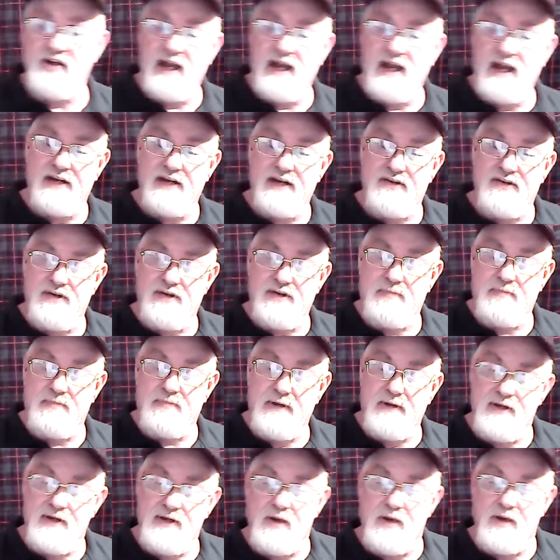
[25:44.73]
is just by
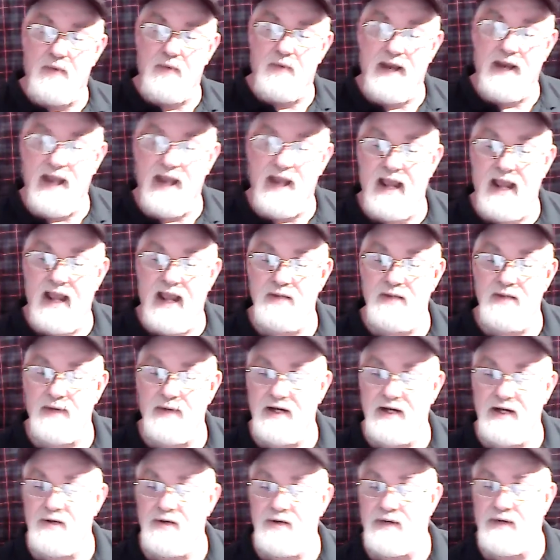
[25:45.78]
ear. Whereas when
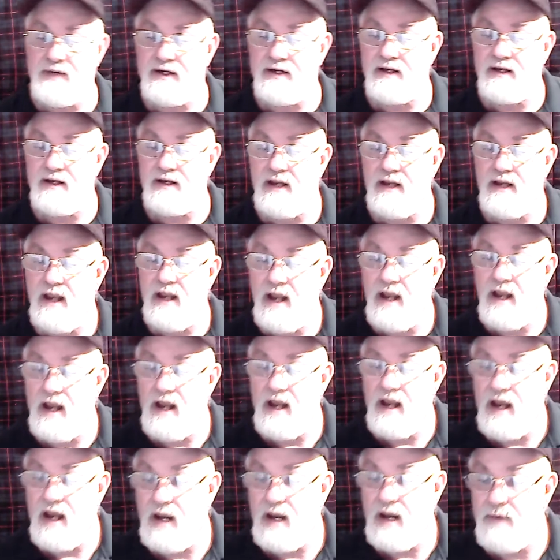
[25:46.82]
I do it,
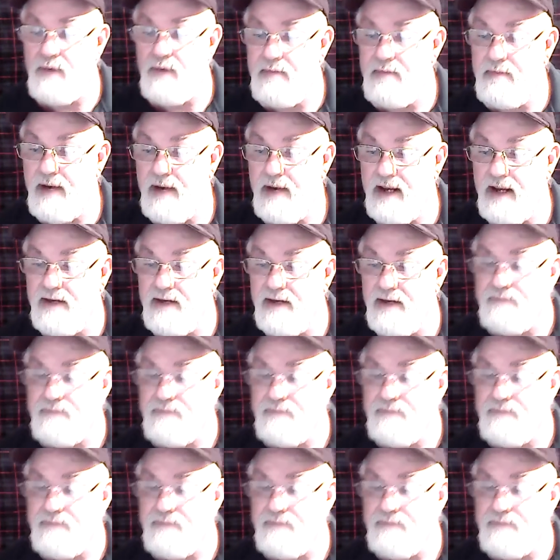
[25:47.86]
I went blank.